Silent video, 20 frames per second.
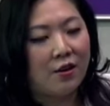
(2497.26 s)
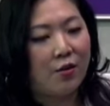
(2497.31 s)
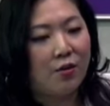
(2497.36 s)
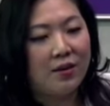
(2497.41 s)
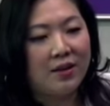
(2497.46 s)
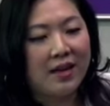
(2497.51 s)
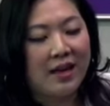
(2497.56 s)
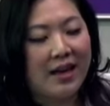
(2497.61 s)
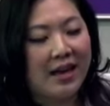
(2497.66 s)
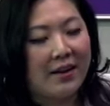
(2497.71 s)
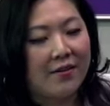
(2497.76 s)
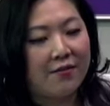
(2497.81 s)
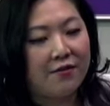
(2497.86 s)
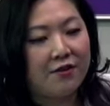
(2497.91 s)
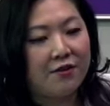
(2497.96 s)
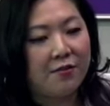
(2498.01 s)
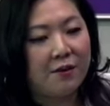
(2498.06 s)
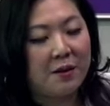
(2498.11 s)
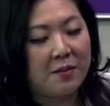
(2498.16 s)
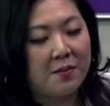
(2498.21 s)
only a
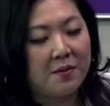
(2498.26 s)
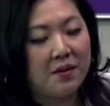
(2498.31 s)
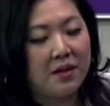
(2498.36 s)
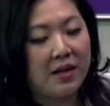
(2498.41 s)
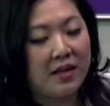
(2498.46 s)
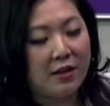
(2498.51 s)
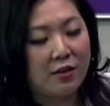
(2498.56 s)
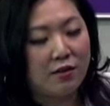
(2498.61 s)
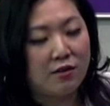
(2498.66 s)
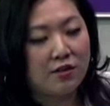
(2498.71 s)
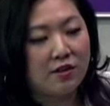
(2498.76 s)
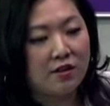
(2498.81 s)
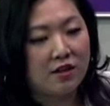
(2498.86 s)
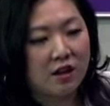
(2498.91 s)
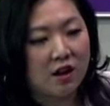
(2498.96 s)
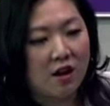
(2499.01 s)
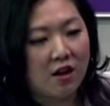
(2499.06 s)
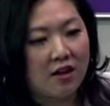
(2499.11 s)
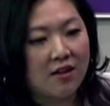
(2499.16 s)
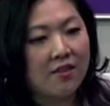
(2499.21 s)
handful of people and you start
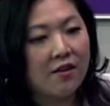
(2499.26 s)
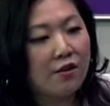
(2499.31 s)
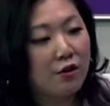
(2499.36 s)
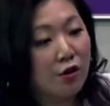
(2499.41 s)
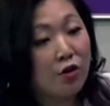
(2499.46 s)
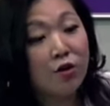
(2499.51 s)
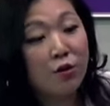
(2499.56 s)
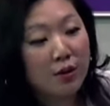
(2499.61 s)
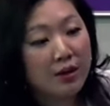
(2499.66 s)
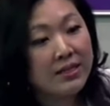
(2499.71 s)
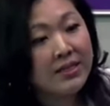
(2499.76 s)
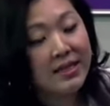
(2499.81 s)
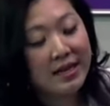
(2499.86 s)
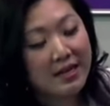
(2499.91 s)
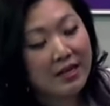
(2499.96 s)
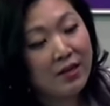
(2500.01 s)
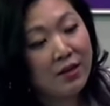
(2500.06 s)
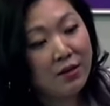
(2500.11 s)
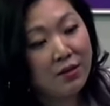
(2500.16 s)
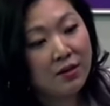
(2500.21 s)
talking there, you're going to
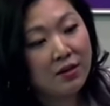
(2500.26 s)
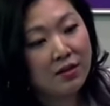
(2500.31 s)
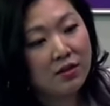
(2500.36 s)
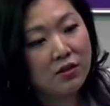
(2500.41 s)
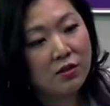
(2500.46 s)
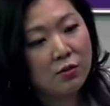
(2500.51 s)
get noticed.